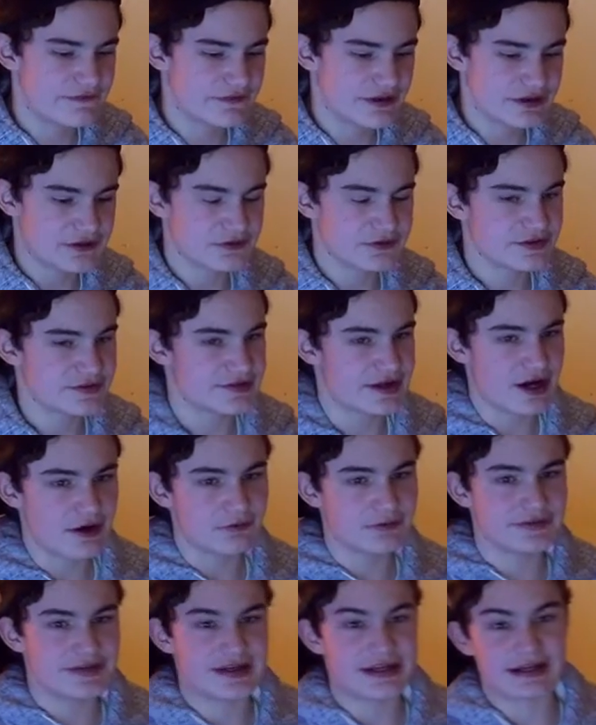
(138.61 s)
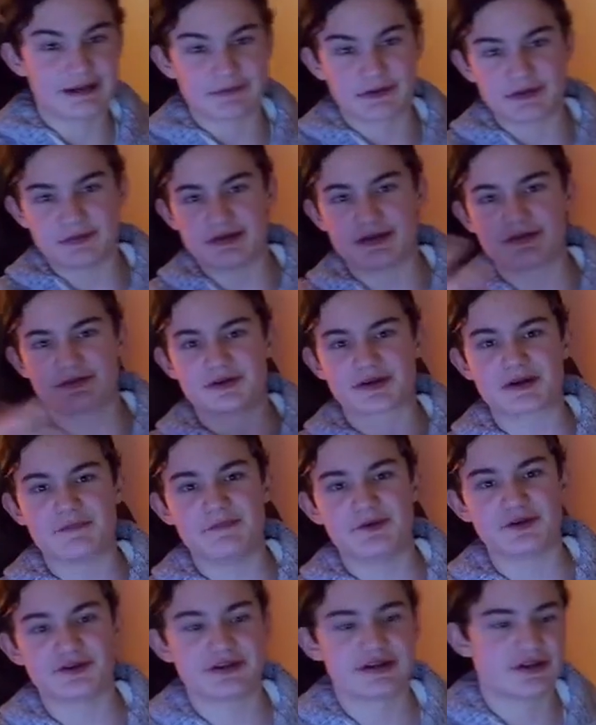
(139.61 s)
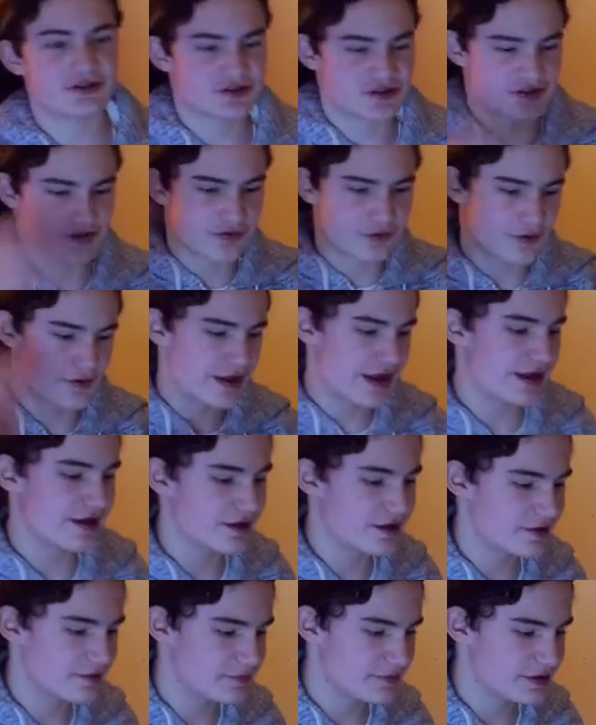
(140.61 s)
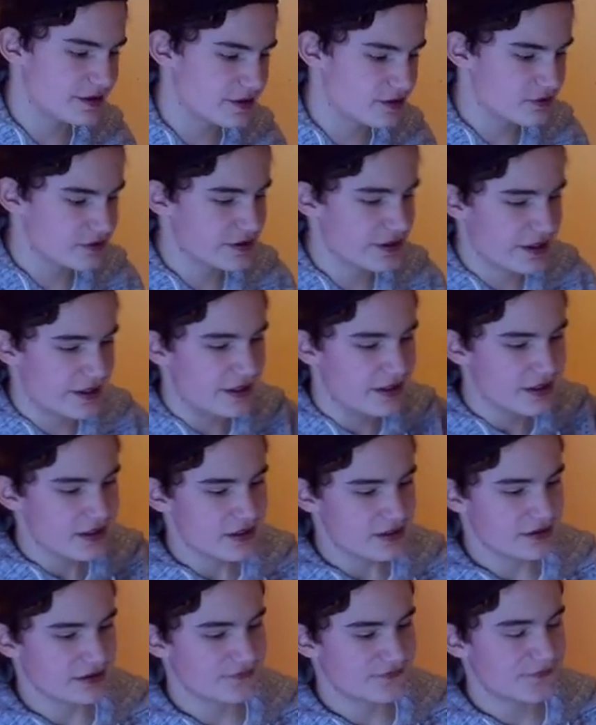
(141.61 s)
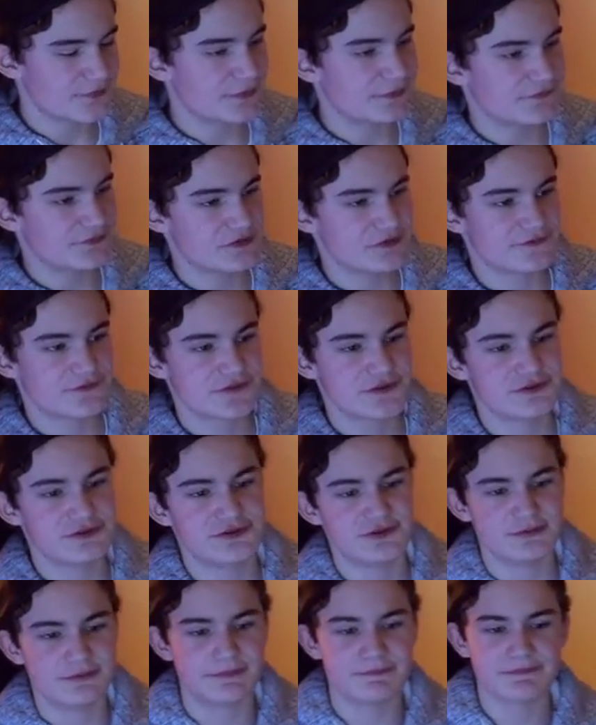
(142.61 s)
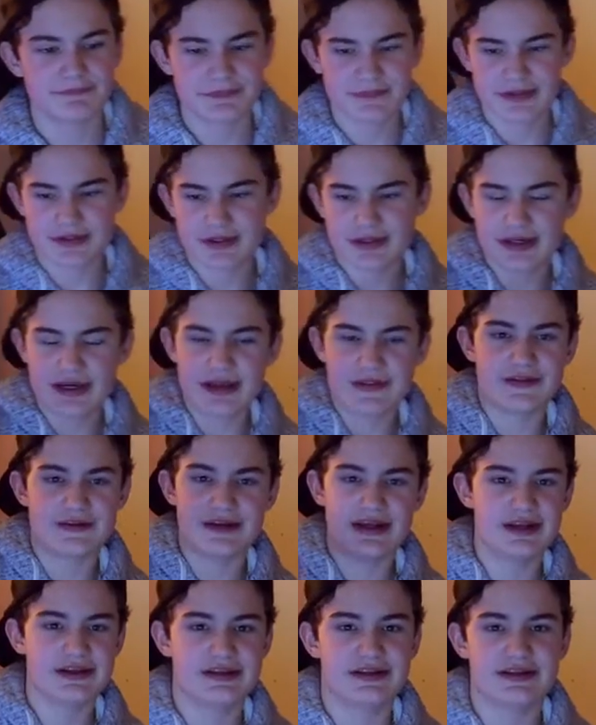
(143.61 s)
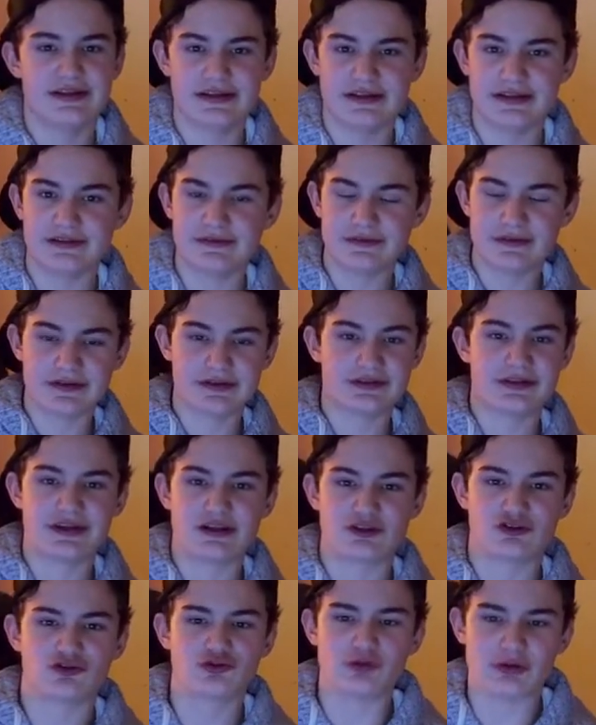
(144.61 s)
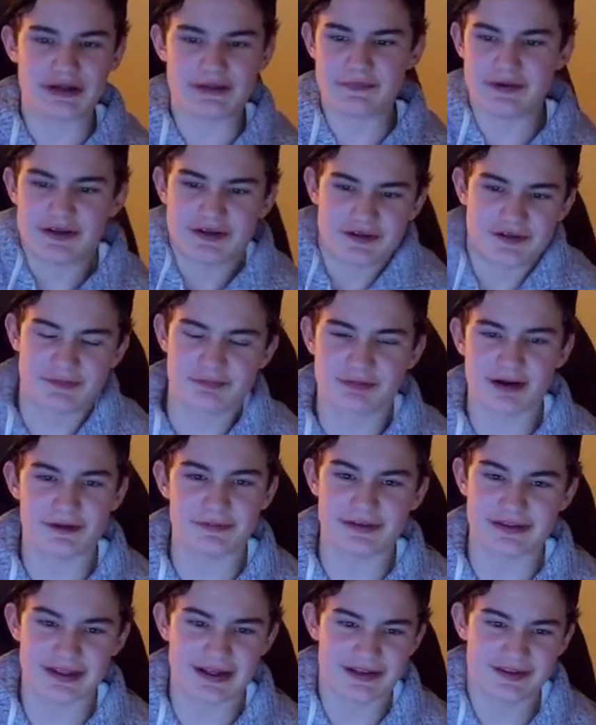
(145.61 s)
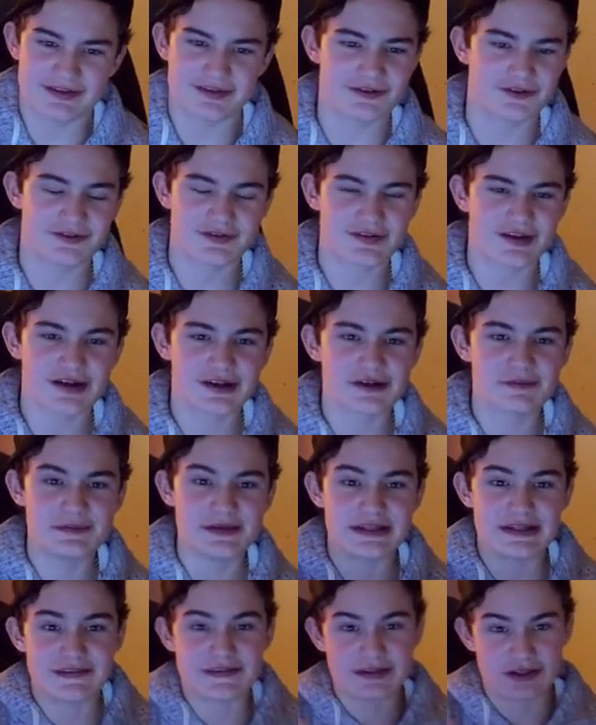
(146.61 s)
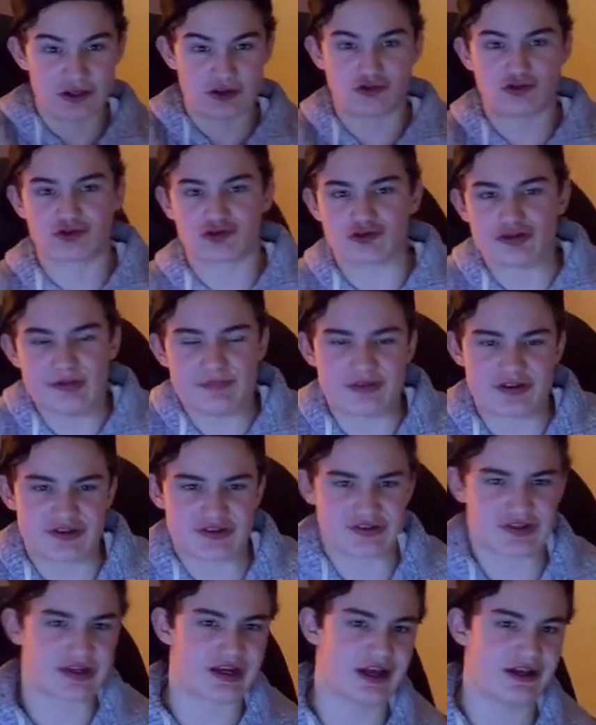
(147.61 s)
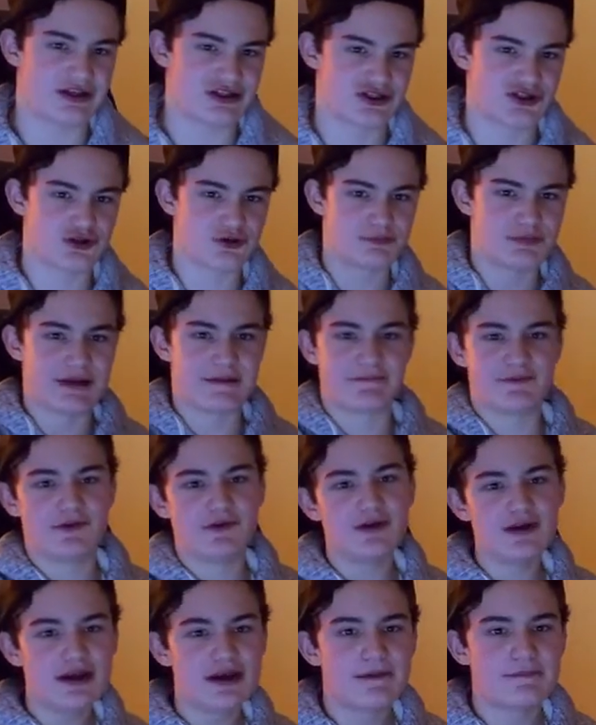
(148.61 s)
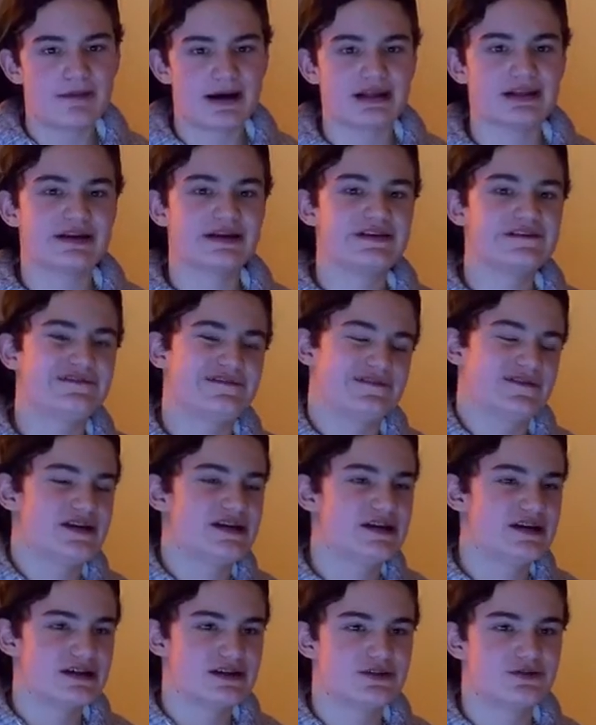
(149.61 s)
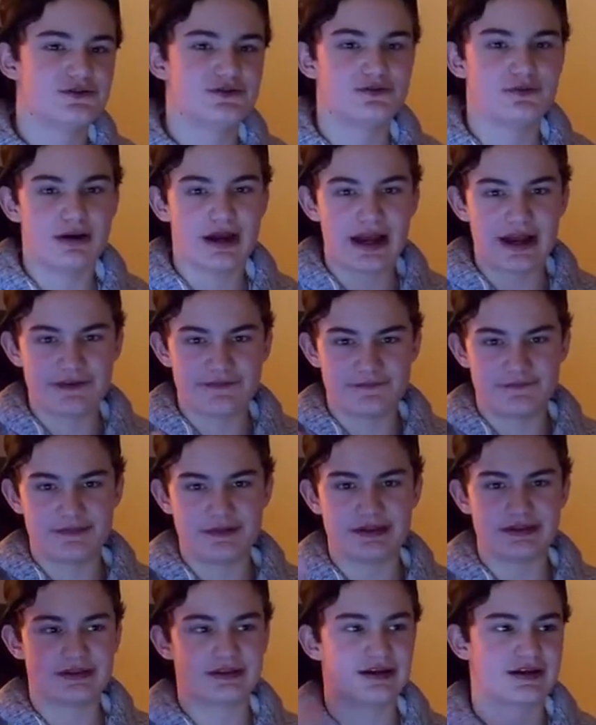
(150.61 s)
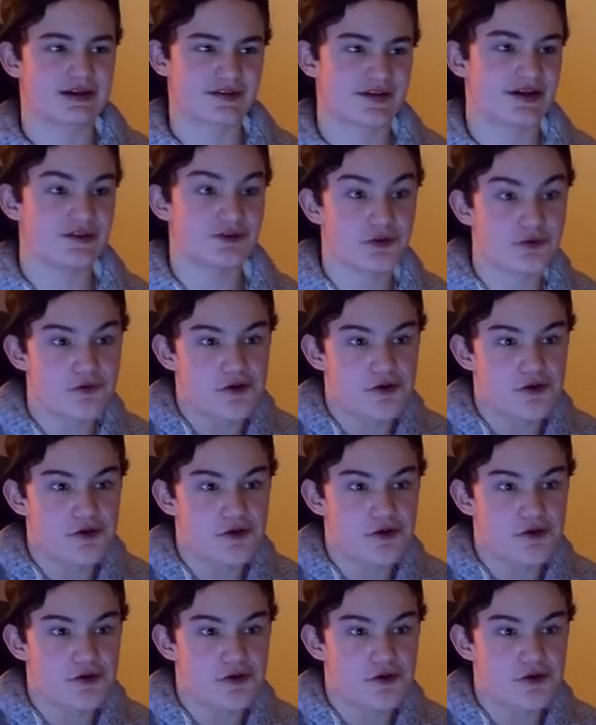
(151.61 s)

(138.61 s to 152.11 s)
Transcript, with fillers: If I go into town one day and I'm going to be exploring a building, I'll just throw that on and be like, okay, let's film a video for YouTube. And then edit it in like twenty minutes, probably less. You know, it's not going to be anything extreme, just to kind of show people my life who have been, because I